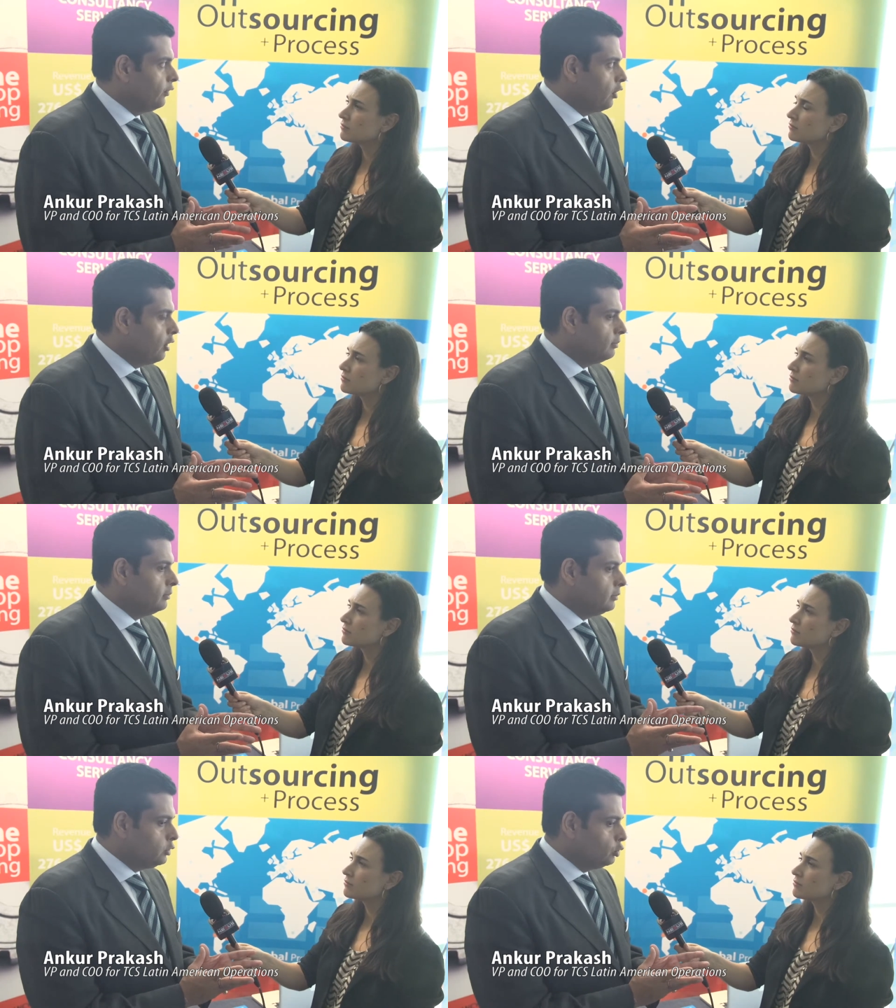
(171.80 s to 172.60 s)

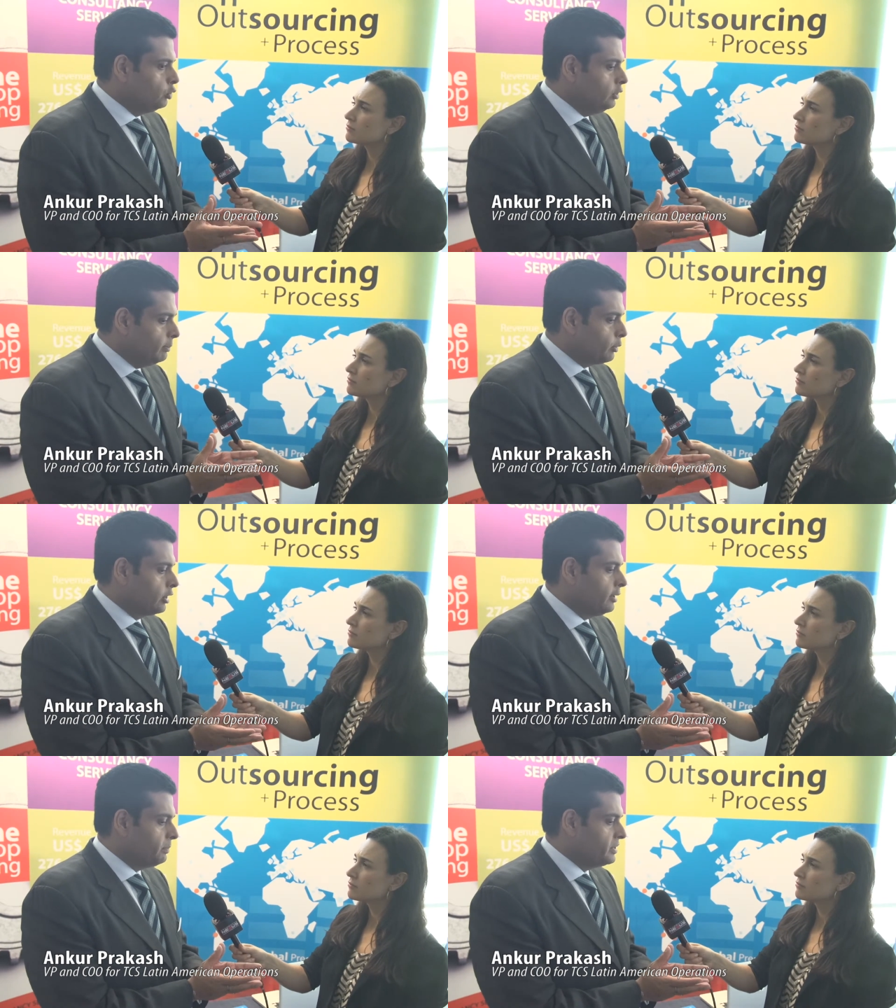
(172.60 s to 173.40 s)
Speaker 1: form two
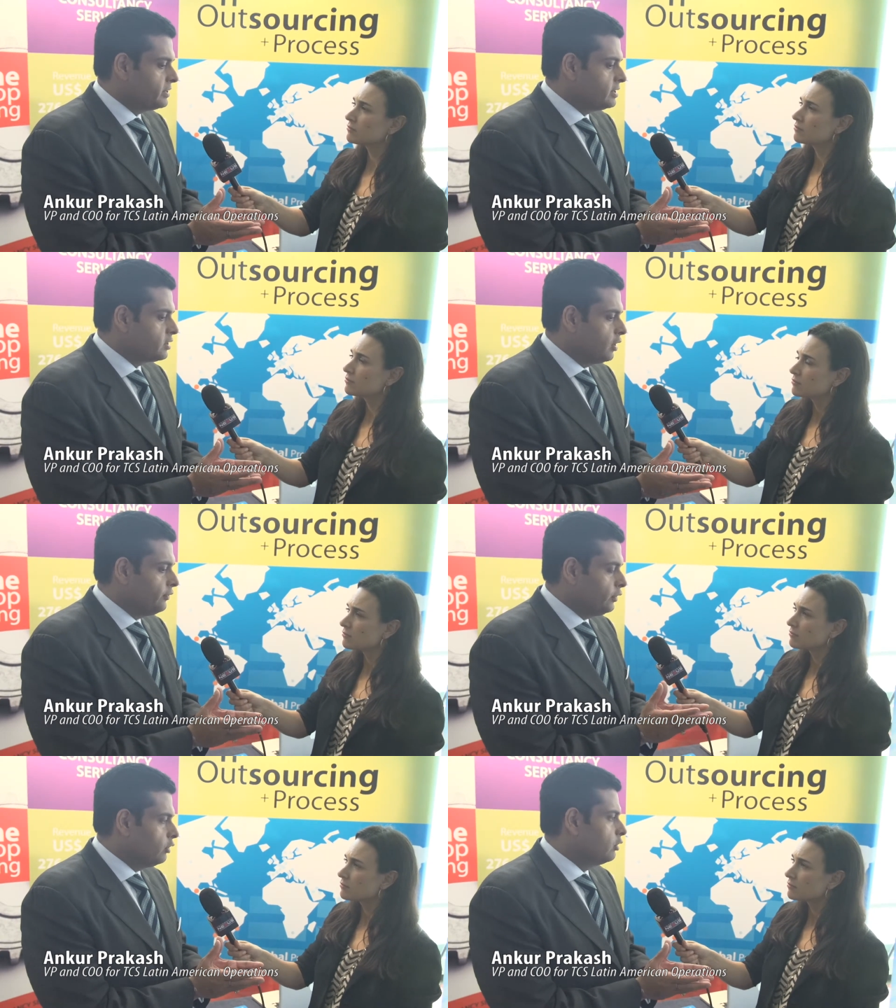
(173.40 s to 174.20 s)
important pieces
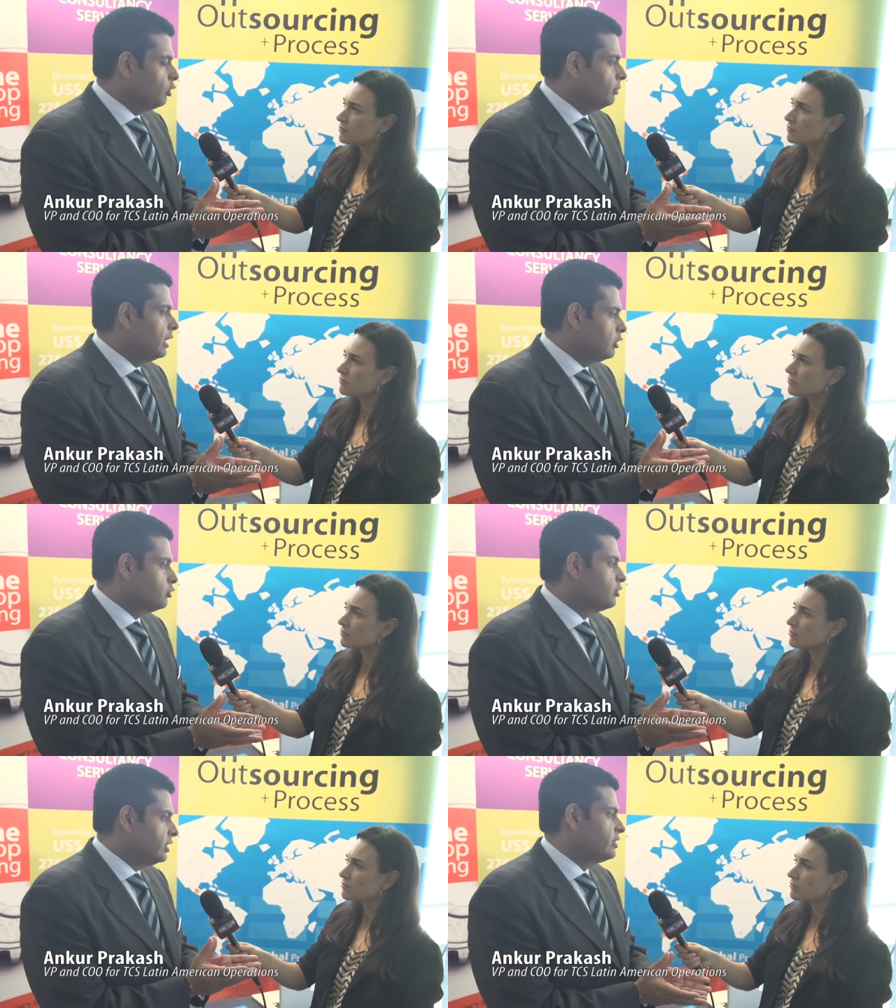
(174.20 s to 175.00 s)
of your global
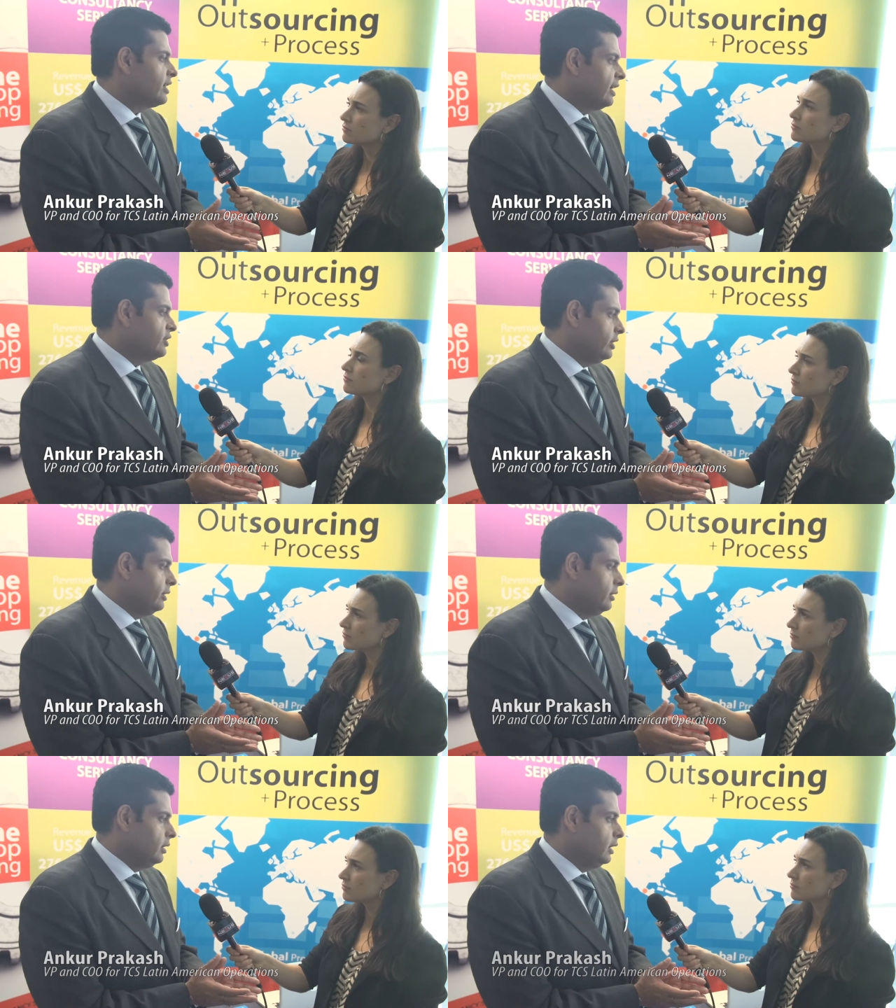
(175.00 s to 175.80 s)
outsourcing strategy.